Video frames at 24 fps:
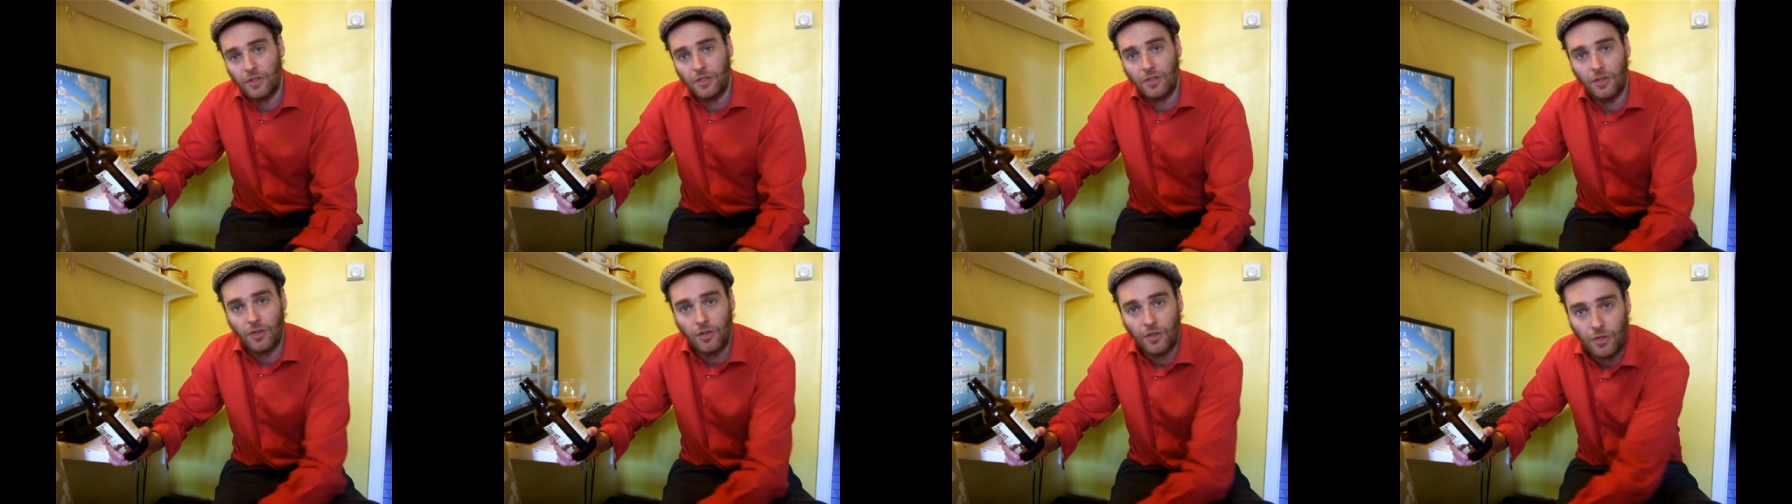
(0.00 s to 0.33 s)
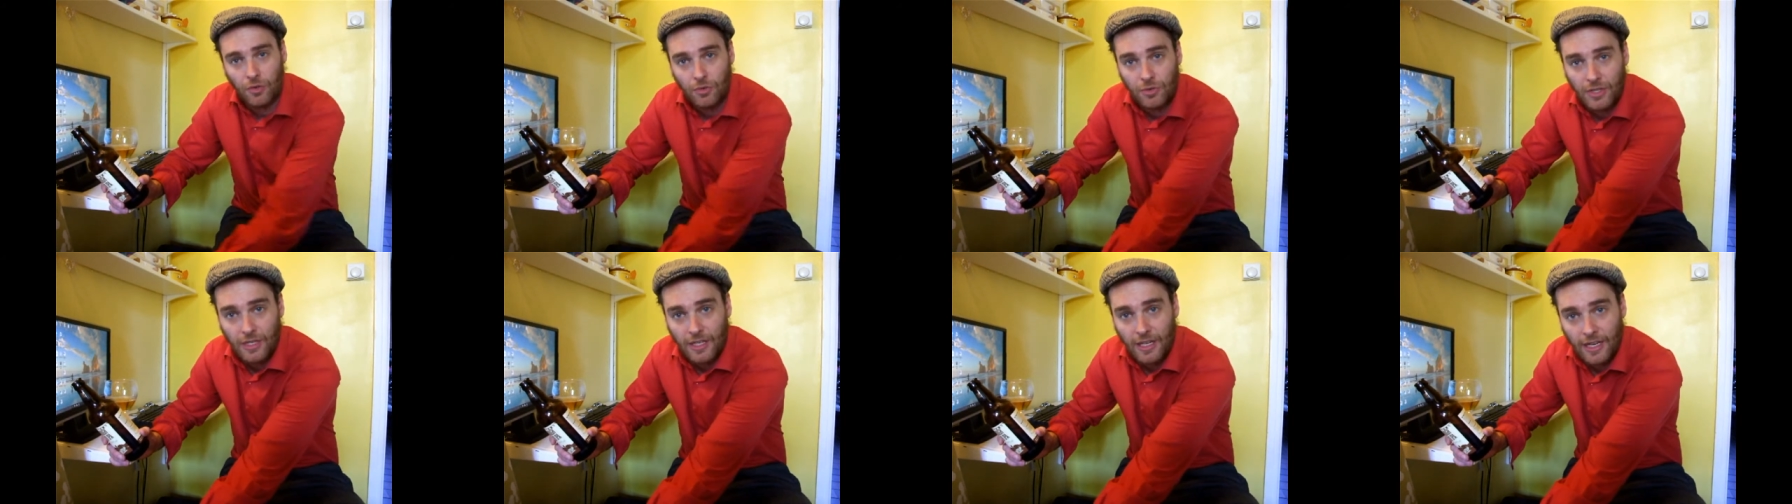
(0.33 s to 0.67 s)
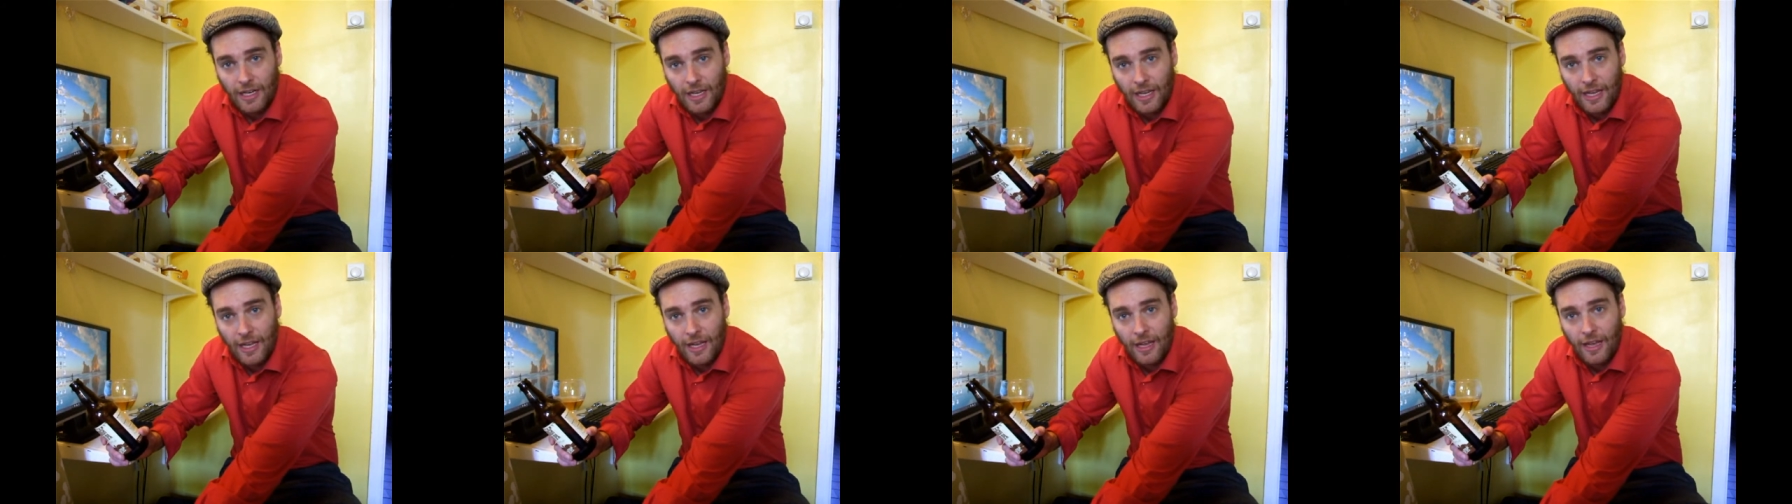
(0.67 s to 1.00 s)
They're not using
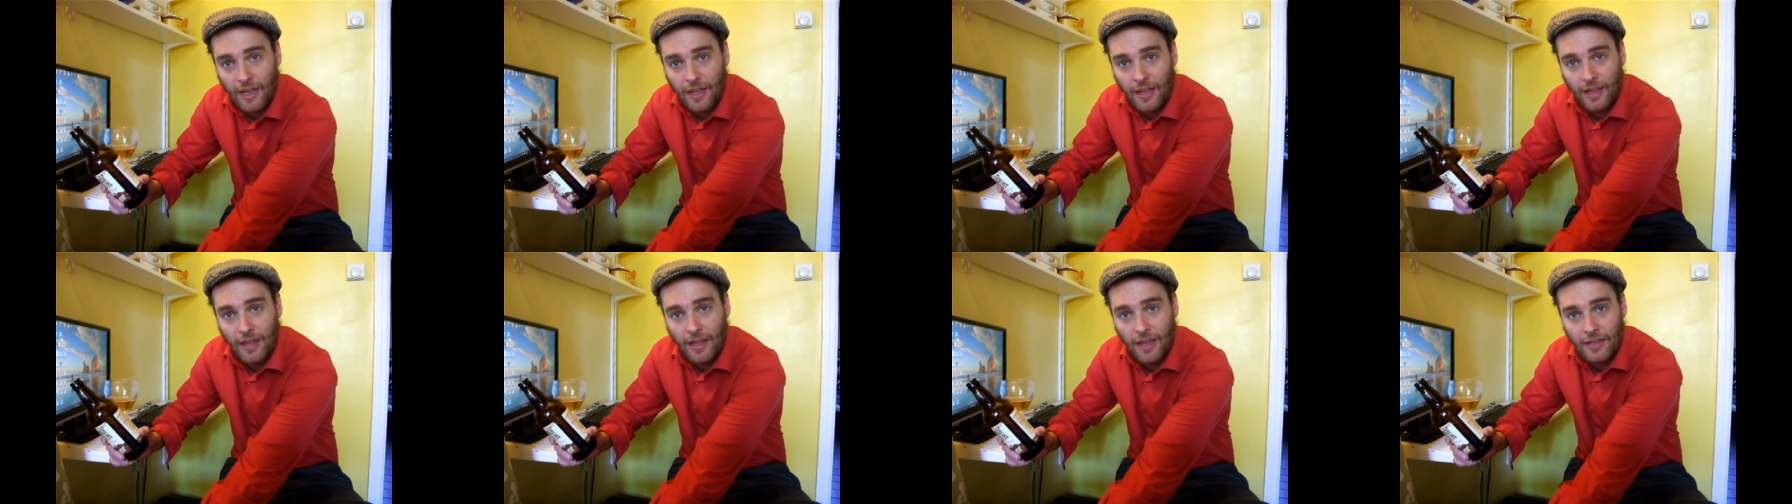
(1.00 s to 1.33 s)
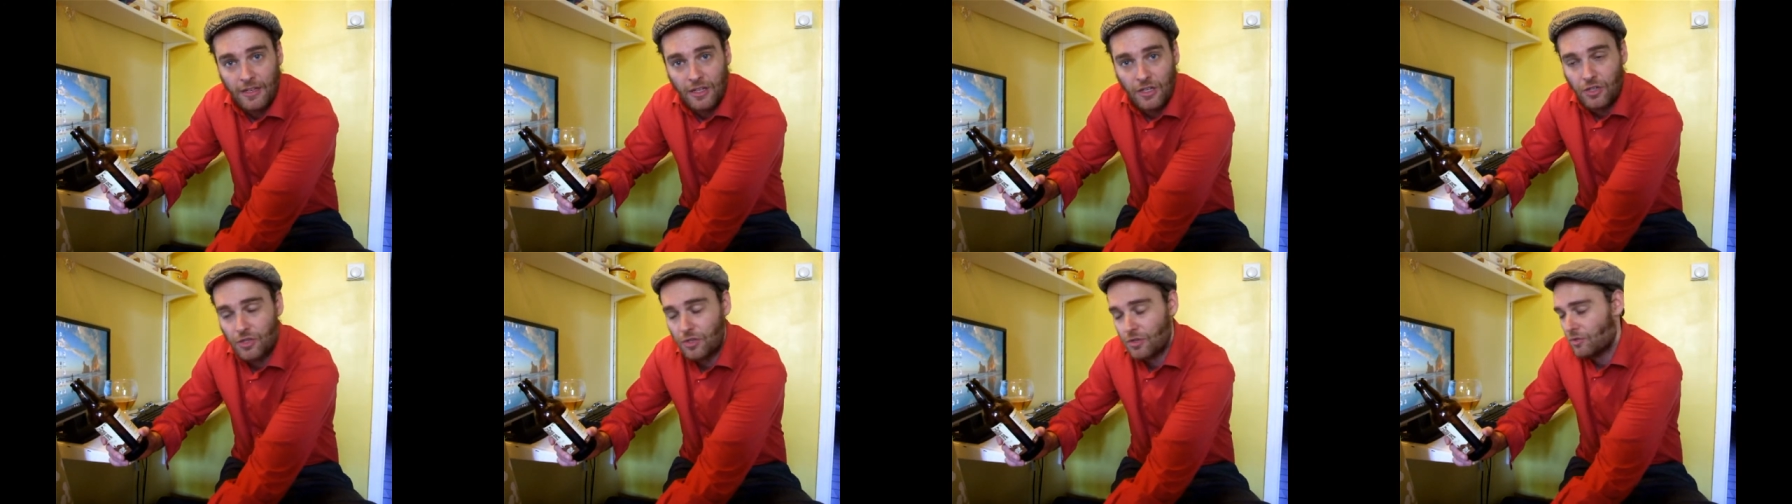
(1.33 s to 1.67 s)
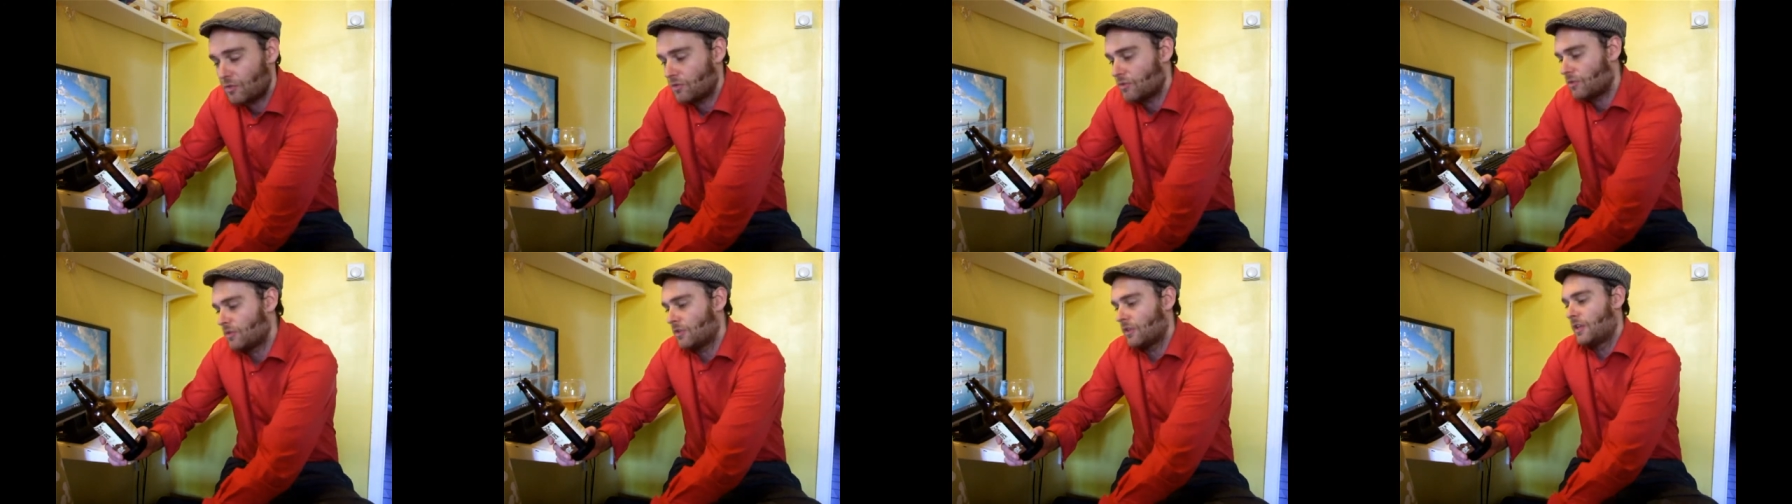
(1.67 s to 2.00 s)
any uh,
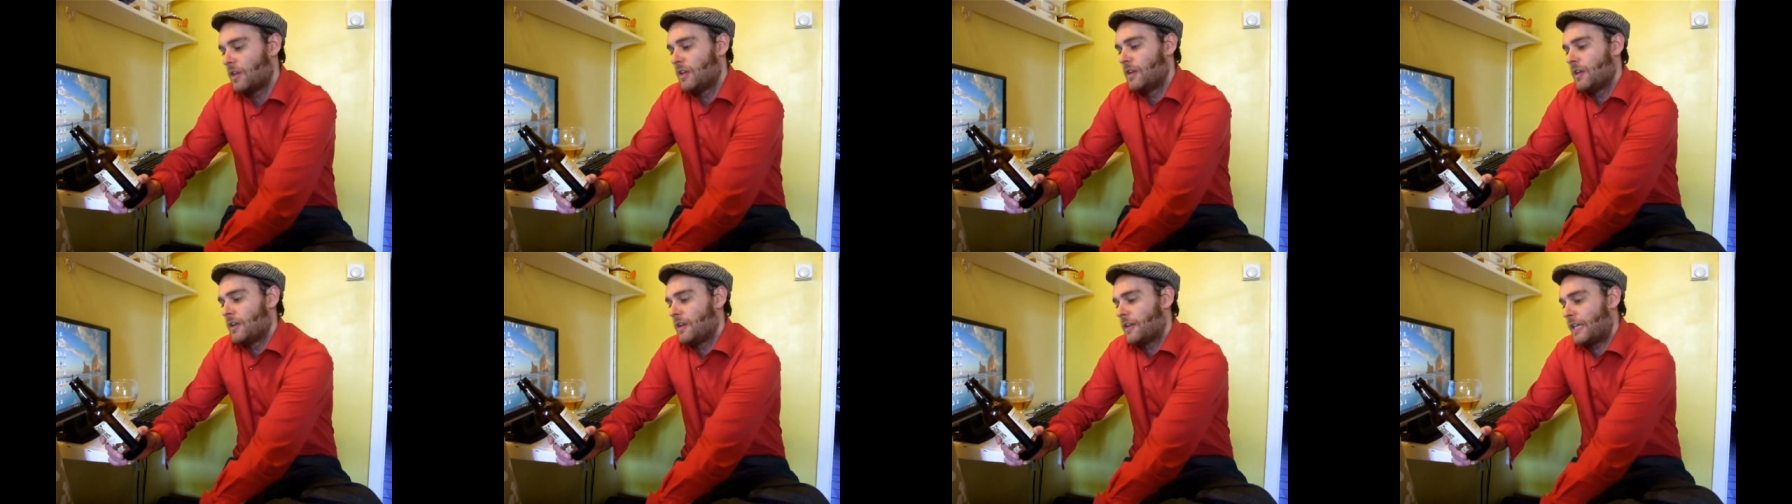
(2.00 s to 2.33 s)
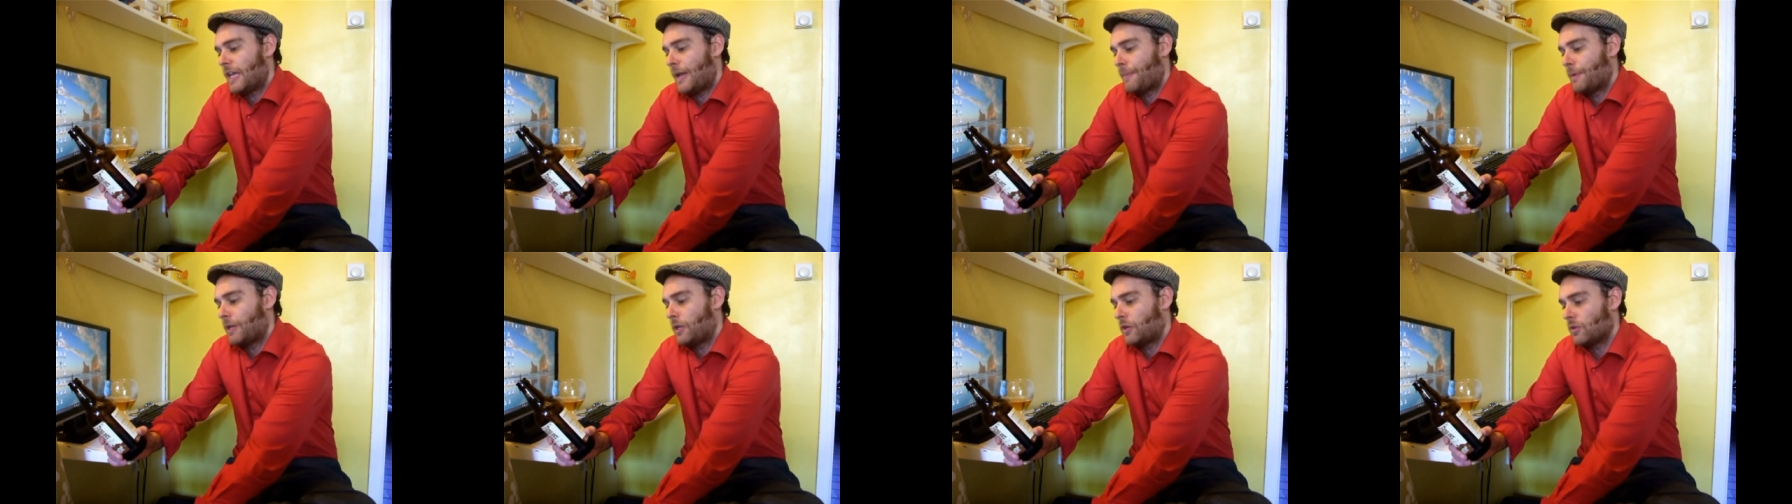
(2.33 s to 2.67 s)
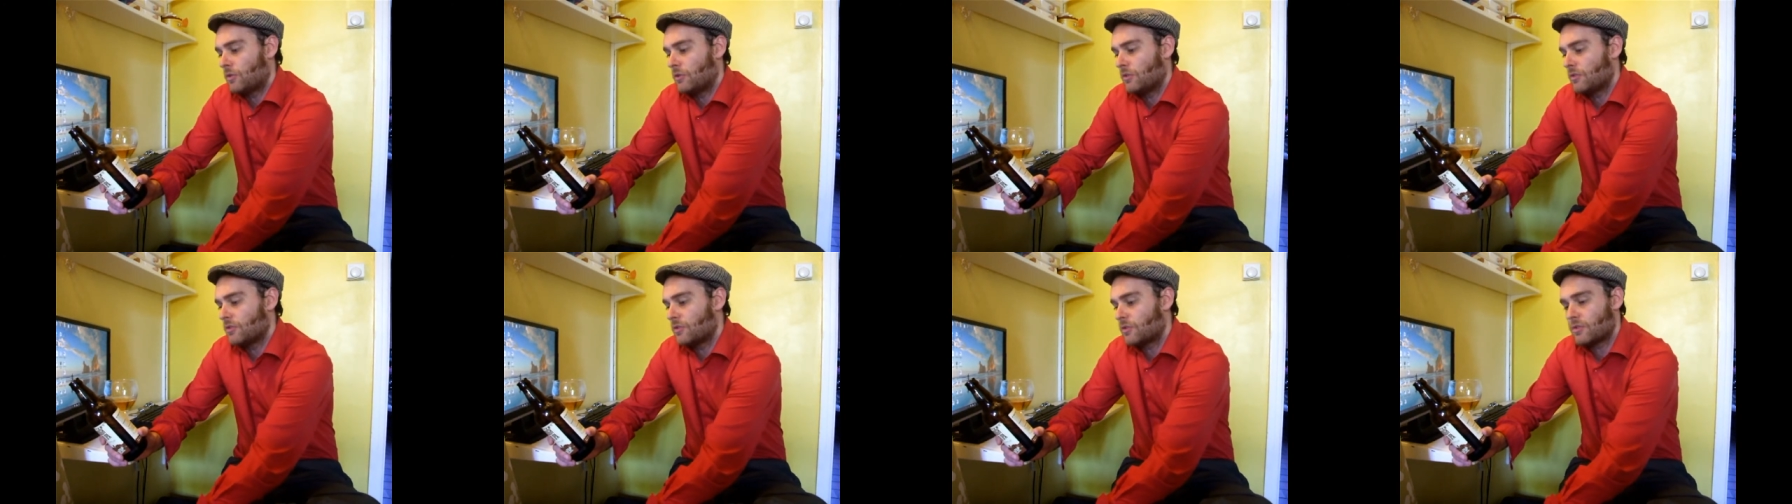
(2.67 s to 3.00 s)
additional
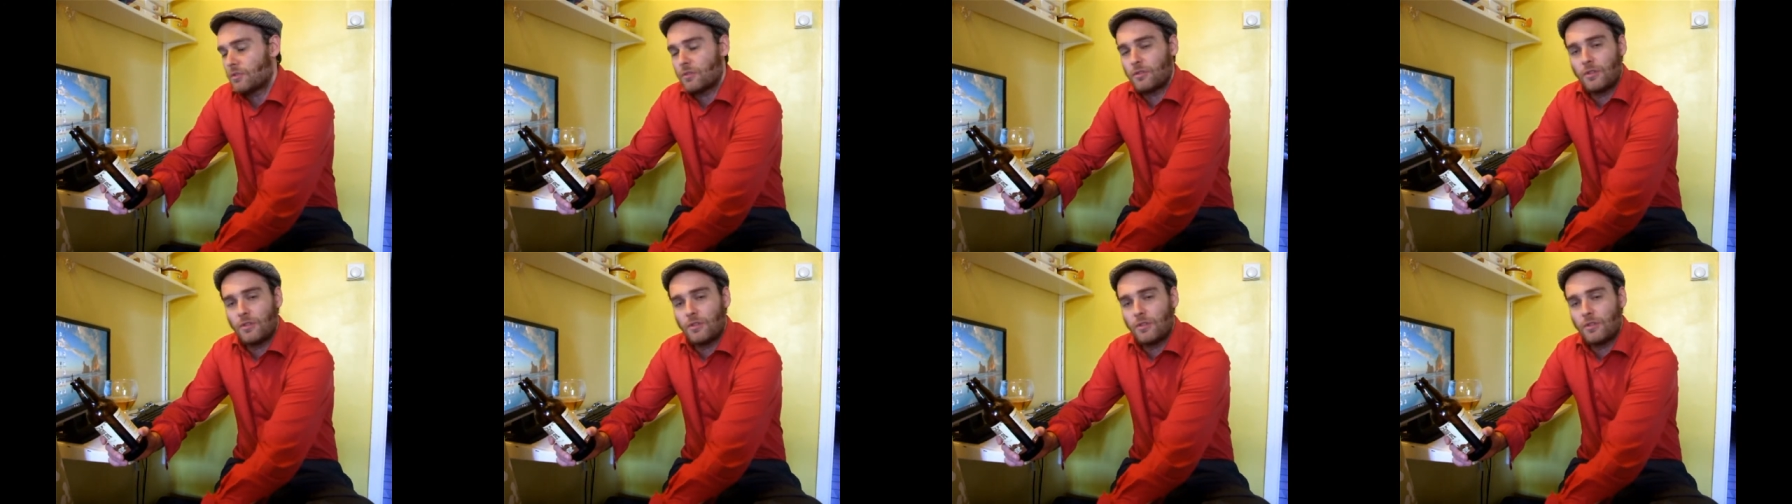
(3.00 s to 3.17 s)
chemicals.